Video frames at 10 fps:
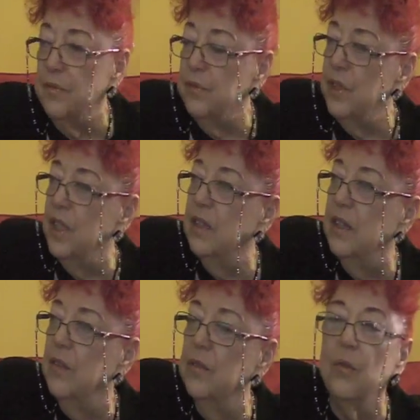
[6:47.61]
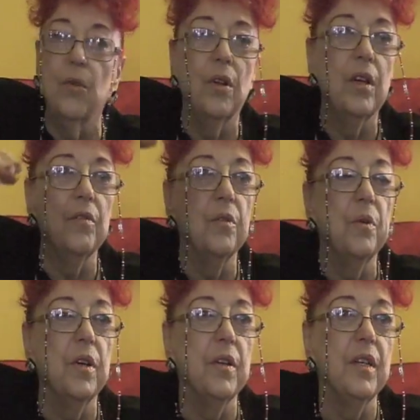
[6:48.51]
flooding down the hall
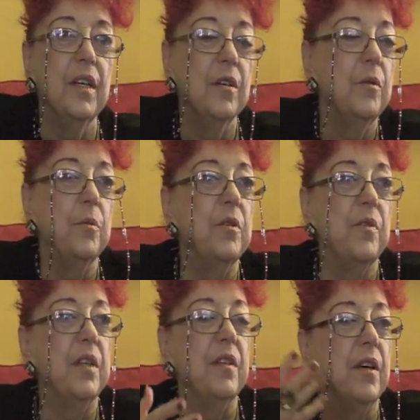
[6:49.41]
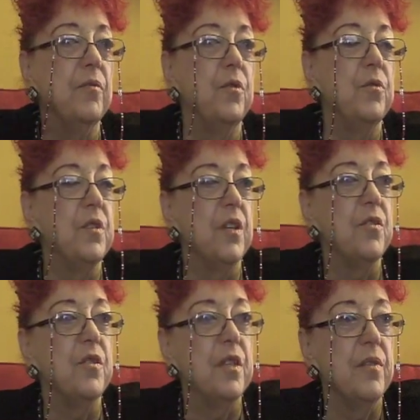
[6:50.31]
everywhere. And we would have had to have 2
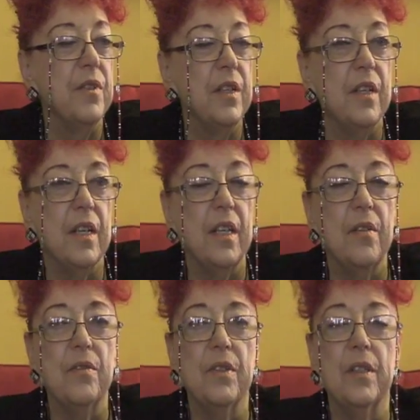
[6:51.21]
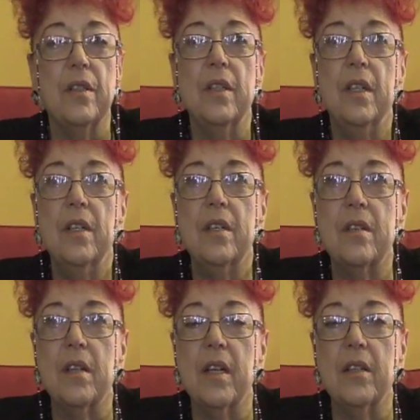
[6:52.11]
sessions even. And I gave a little
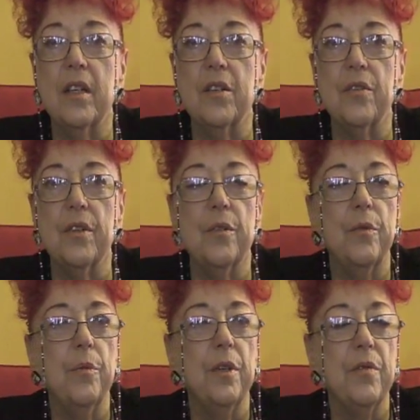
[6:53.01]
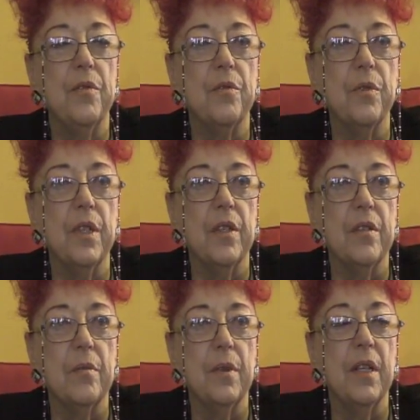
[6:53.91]
slide lecture on the women of
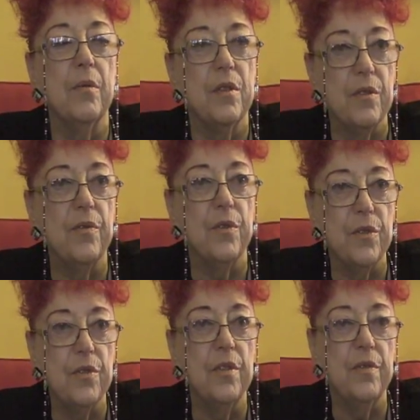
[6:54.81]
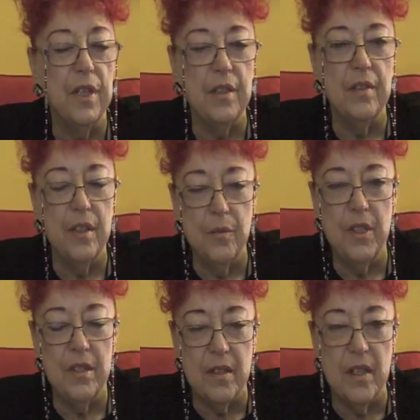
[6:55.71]
surrealism, and that was the first event. And then
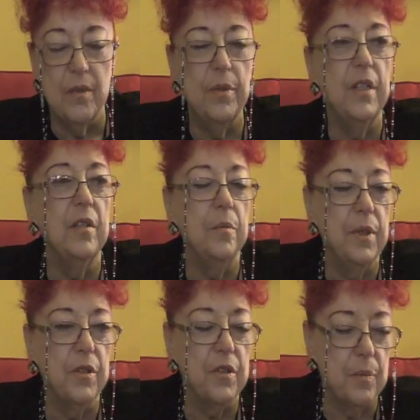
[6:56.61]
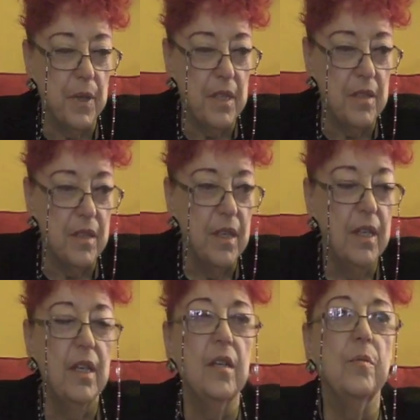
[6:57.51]
we decided we need a bigger space,
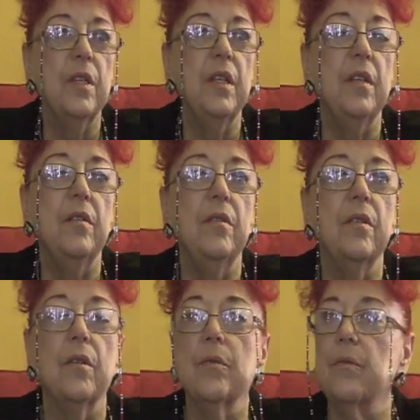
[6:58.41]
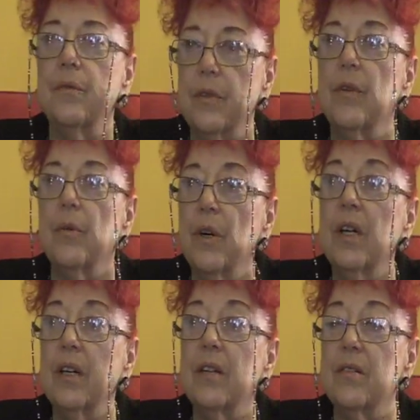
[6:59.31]
and we need, you know, to go
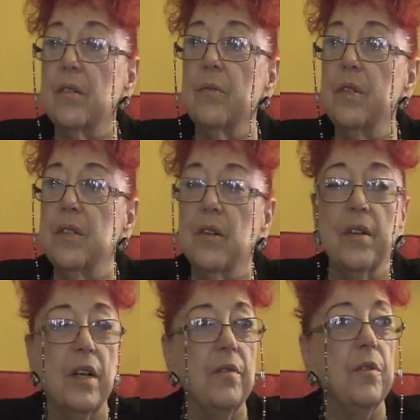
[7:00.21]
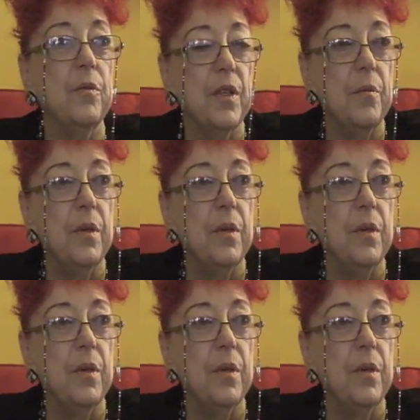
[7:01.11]
on. And so we started having one a